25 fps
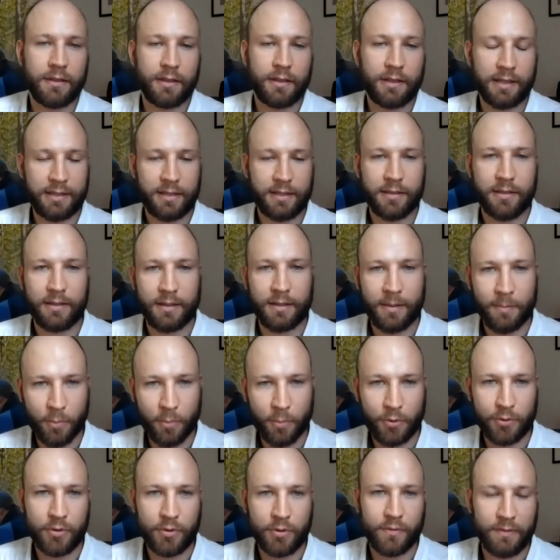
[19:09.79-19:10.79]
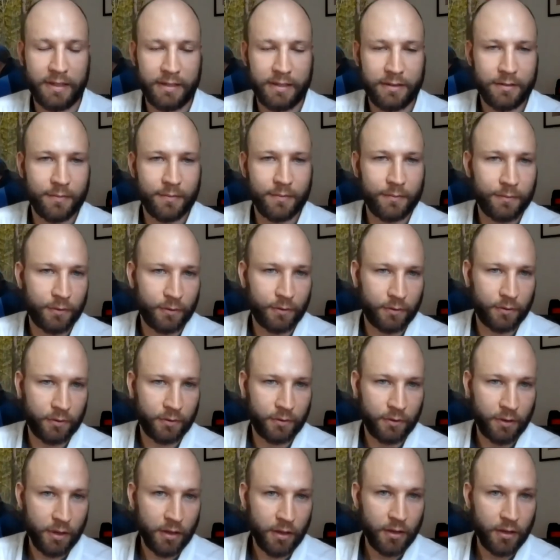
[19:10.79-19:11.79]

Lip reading: So this is an important reason for